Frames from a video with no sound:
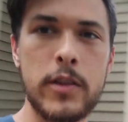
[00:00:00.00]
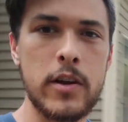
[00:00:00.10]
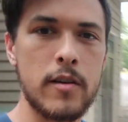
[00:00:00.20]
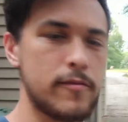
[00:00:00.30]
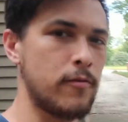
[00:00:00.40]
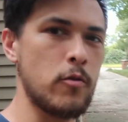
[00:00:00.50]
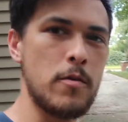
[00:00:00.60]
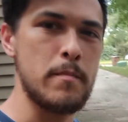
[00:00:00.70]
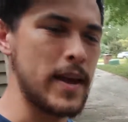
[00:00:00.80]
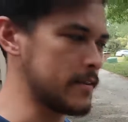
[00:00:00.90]
there are four
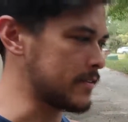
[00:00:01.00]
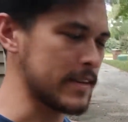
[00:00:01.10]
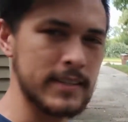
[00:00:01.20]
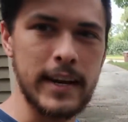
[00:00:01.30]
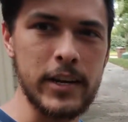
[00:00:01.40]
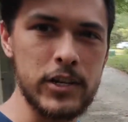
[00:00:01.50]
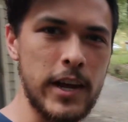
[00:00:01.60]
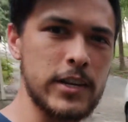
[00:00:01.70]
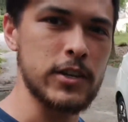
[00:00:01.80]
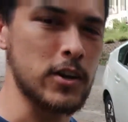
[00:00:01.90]
main things that I
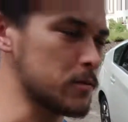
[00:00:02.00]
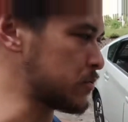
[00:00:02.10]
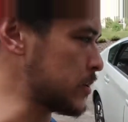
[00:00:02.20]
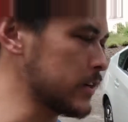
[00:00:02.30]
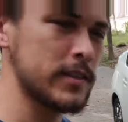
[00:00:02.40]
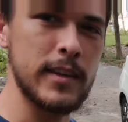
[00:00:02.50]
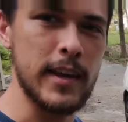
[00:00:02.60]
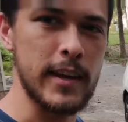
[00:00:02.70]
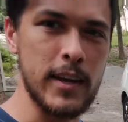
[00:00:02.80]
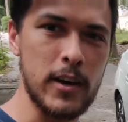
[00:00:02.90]
changed on the Prius,
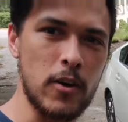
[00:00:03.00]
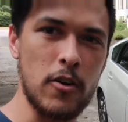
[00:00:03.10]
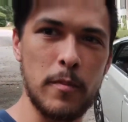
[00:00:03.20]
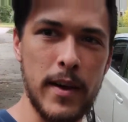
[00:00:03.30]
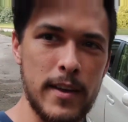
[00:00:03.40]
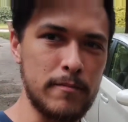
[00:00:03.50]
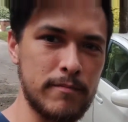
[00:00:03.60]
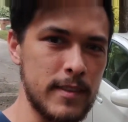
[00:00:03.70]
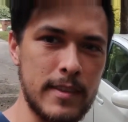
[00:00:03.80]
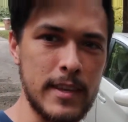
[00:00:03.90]
and I got all the
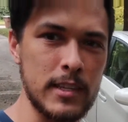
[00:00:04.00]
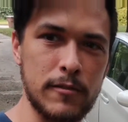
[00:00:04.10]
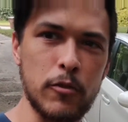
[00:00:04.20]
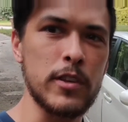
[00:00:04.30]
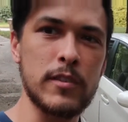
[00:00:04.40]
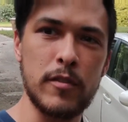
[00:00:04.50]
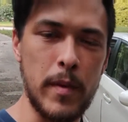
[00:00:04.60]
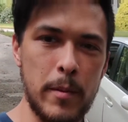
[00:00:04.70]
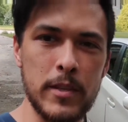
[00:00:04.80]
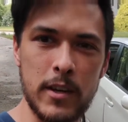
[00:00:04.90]
things for this from
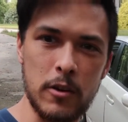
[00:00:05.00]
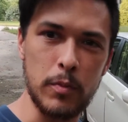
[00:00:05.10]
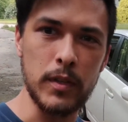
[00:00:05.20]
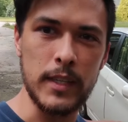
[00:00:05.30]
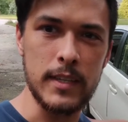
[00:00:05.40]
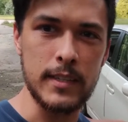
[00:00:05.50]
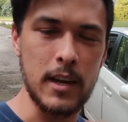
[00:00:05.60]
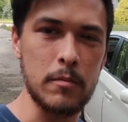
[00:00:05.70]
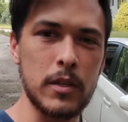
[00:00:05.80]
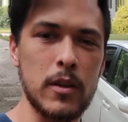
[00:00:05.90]
Amazon. I'll put links
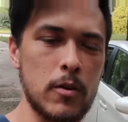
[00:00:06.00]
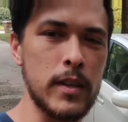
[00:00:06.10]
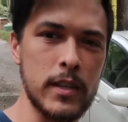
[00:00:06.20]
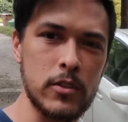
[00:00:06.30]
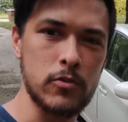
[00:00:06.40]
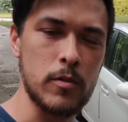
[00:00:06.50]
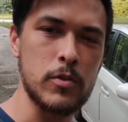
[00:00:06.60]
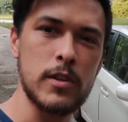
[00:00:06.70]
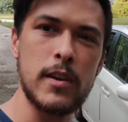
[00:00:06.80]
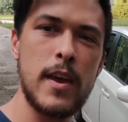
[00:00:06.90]
down below in the
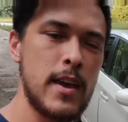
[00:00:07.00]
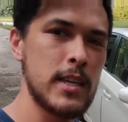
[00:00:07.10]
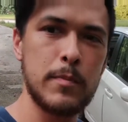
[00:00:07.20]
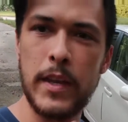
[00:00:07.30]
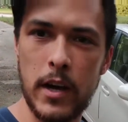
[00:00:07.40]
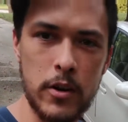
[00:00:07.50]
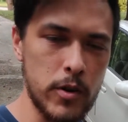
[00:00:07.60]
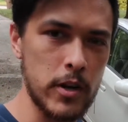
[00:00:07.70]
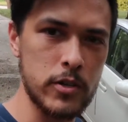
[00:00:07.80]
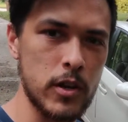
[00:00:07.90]
description. Spent under
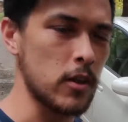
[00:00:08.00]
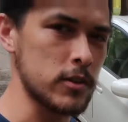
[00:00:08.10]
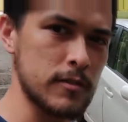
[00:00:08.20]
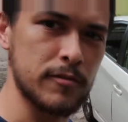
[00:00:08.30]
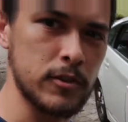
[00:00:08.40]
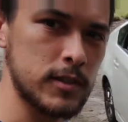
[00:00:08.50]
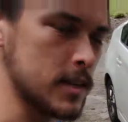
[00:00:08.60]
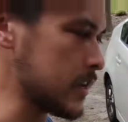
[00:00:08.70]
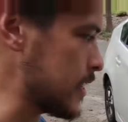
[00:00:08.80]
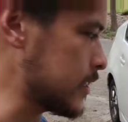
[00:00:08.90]
$100. The first
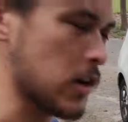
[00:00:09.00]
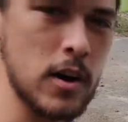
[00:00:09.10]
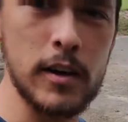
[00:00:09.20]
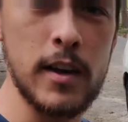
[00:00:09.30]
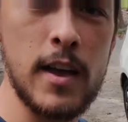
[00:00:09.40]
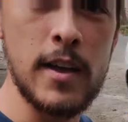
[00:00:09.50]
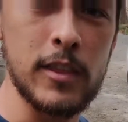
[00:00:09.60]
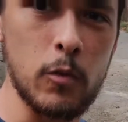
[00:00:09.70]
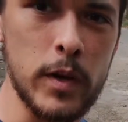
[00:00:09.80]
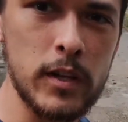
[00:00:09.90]
thing is on
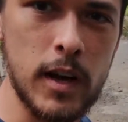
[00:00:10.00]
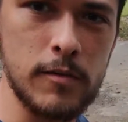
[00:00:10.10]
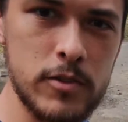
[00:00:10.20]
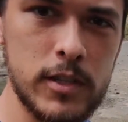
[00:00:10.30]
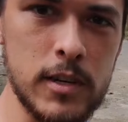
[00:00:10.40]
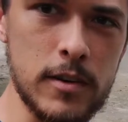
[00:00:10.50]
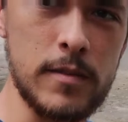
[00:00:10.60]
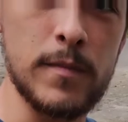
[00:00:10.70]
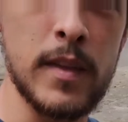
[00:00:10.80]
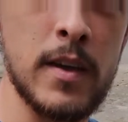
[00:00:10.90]
the wheel covers here.
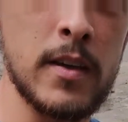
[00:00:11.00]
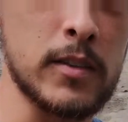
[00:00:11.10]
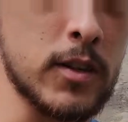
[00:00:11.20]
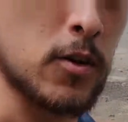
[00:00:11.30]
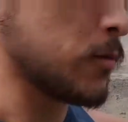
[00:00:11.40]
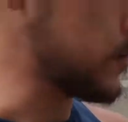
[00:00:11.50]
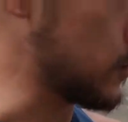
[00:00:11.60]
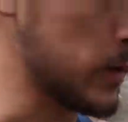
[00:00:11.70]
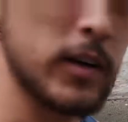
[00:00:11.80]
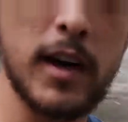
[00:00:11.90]
So the
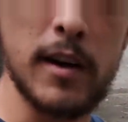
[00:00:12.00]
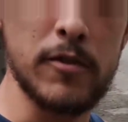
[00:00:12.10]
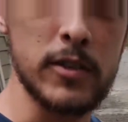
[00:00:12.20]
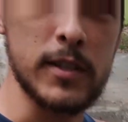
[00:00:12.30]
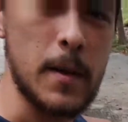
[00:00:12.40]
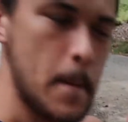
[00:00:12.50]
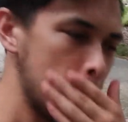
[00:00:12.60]
wheel covers